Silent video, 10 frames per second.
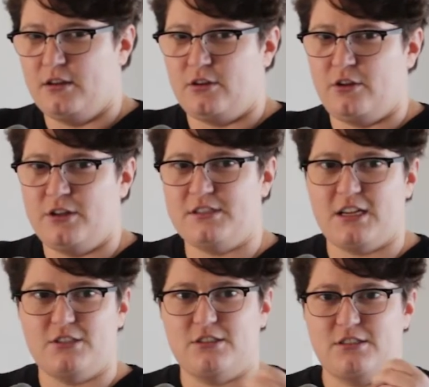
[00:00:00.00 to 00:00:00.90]
You know, it's
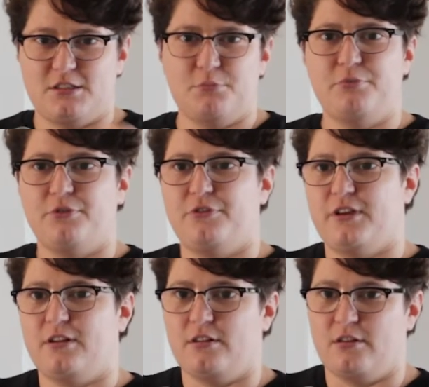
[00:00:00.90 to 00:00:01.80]
such a simple
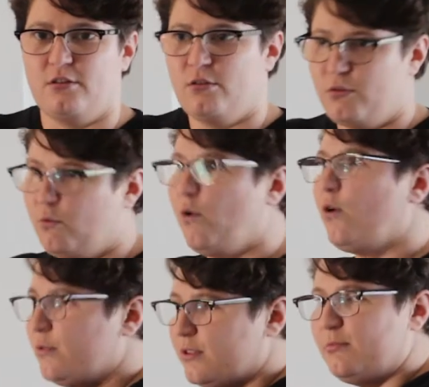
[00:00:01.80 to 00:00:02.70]
thing.
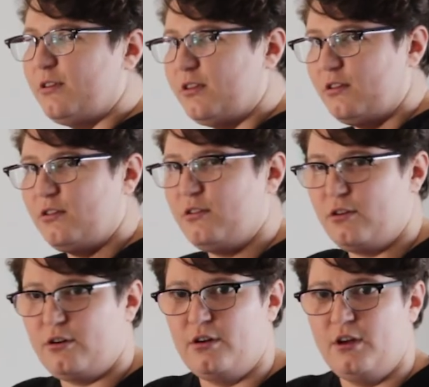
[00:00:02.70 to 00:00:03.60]
Walk with me, you
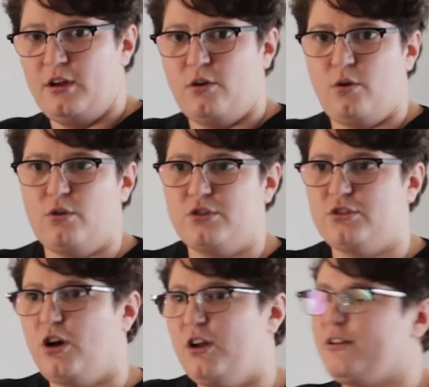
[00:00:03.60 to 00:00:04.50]
know, or
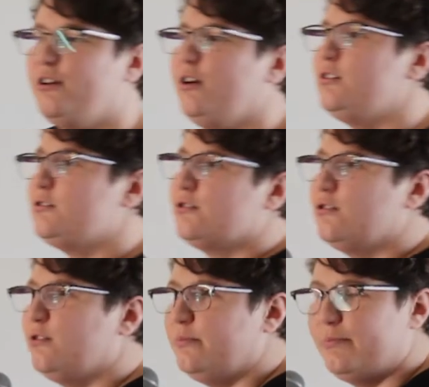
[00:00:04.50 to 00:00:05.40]
start a girls
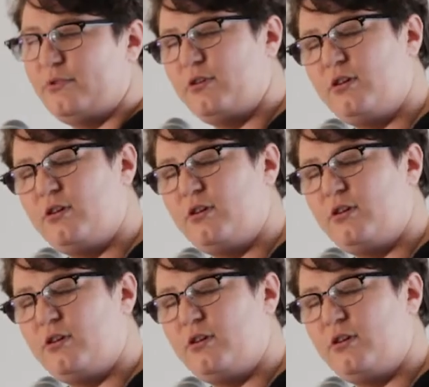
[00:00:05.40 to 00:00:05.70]
group